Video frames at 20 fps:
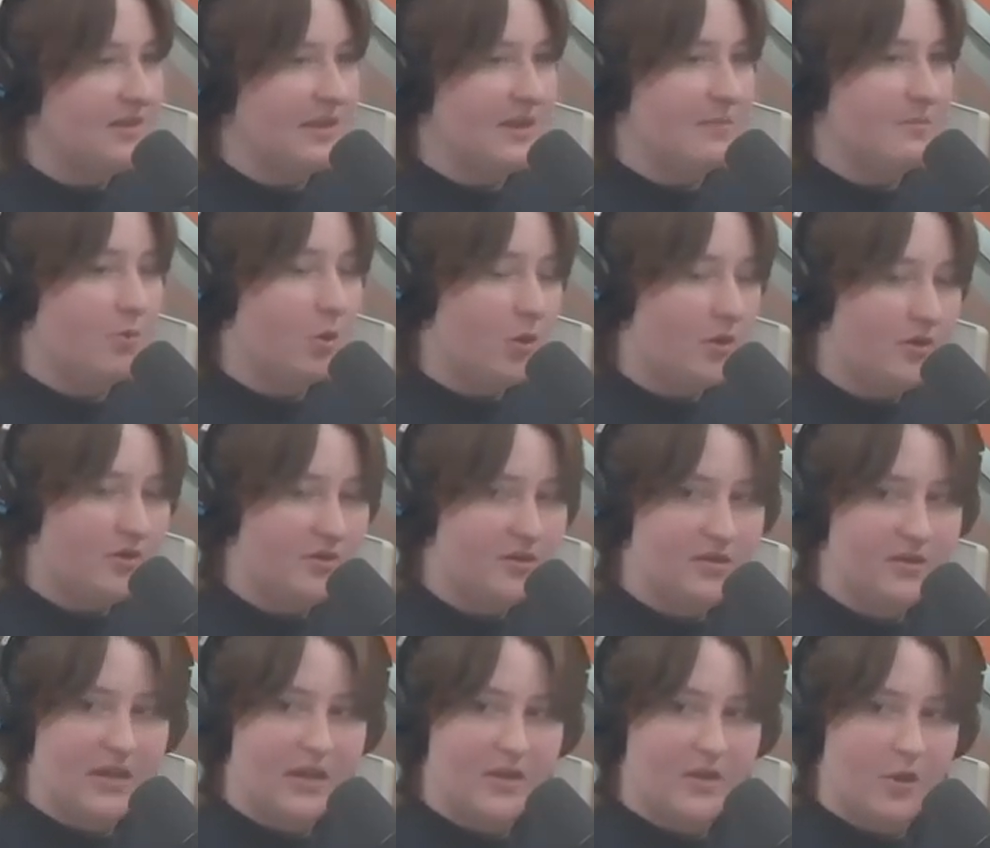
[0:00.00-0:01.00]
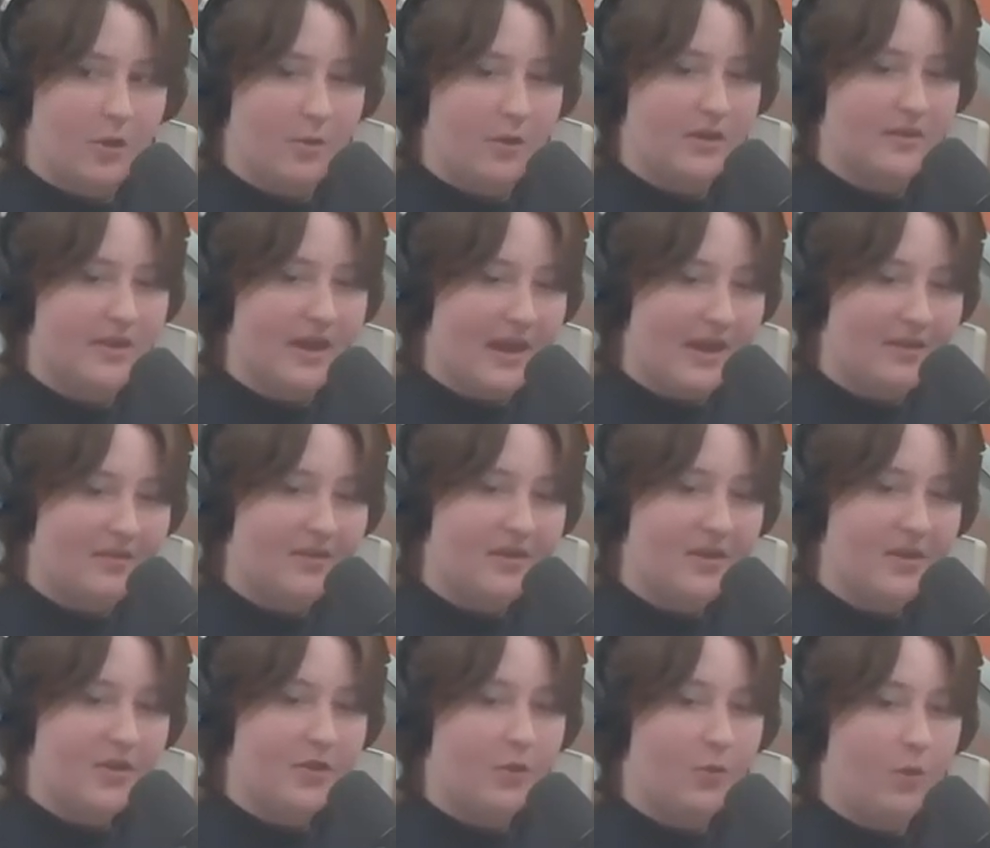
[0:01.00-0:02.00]
important, and knowing that
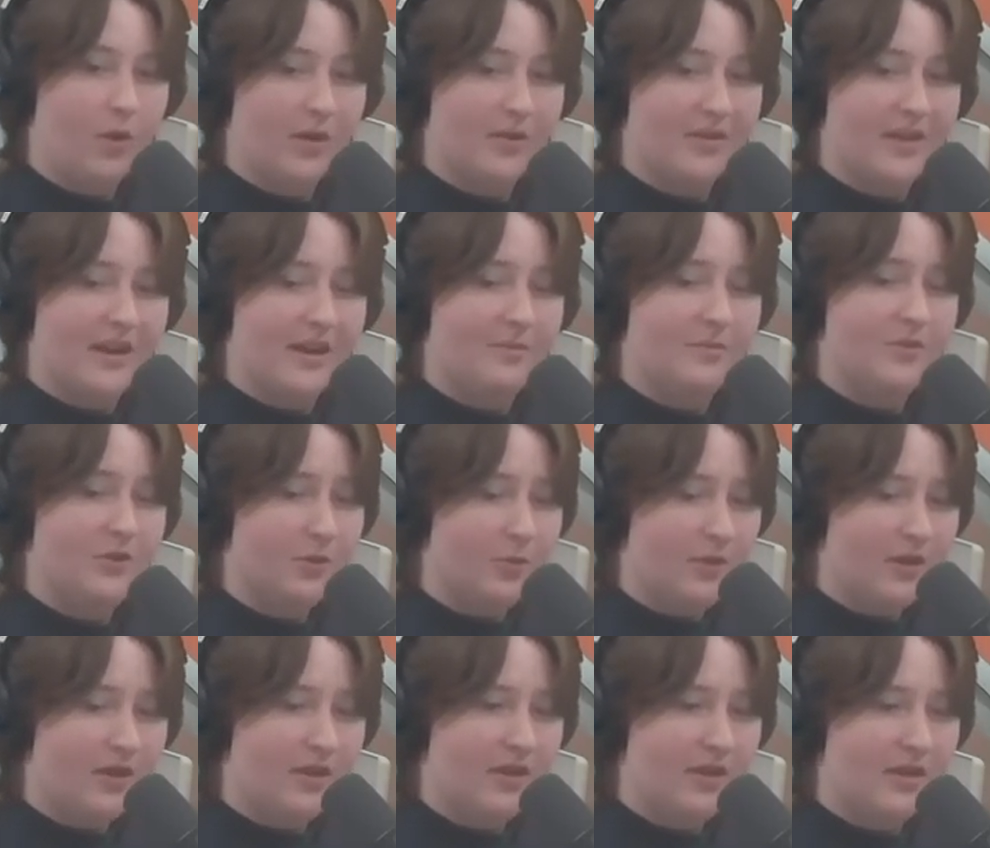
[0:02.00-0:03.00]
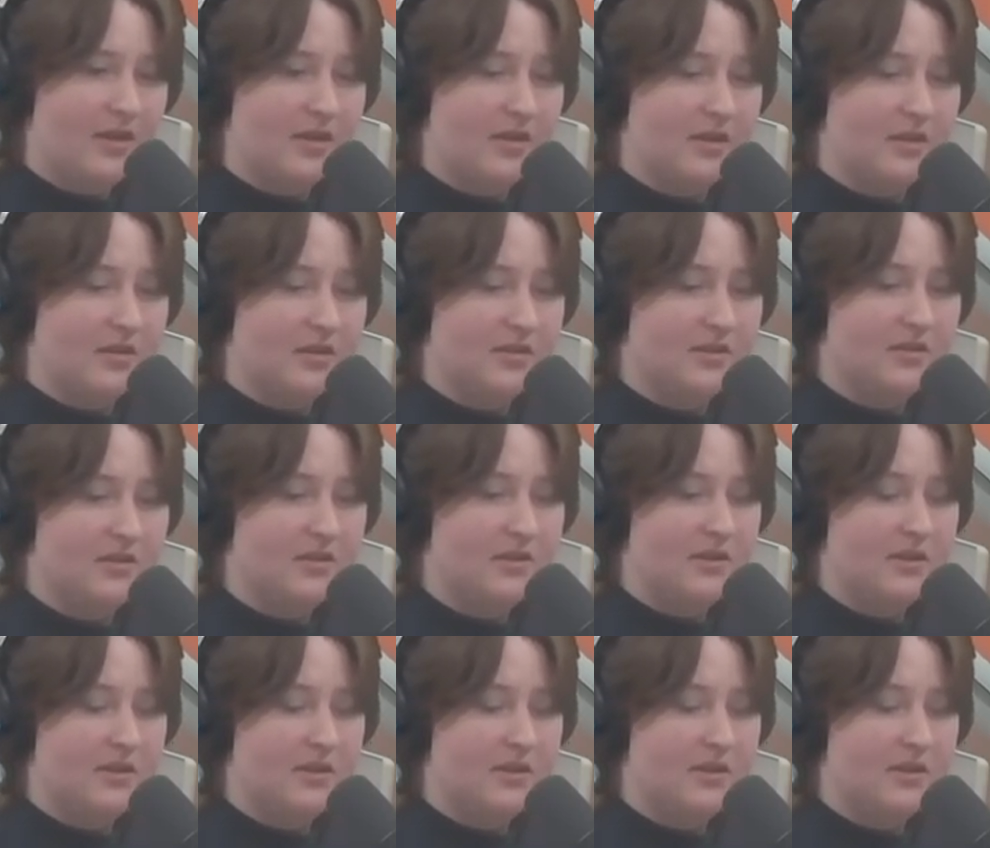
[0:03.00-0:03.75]
the work that I'm doing is